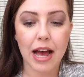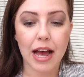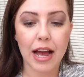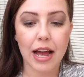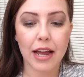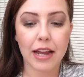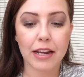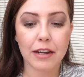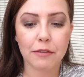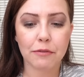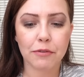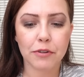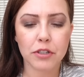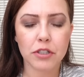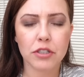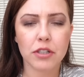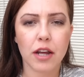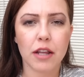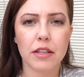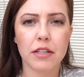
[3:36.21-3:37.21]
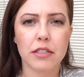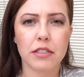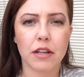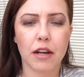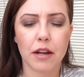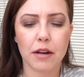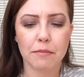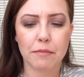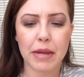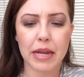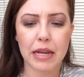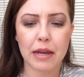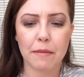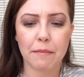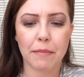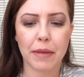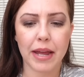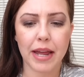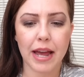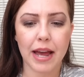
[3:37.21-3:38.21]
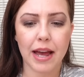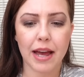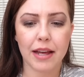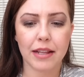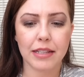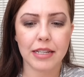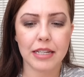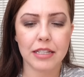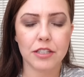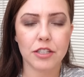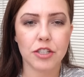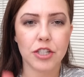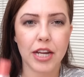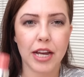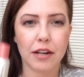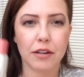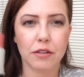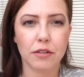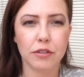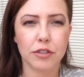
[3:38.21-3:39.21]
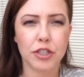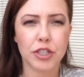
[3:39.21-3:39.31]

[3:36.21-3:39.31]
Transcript: I first saw this on Makeup by Ali's channel.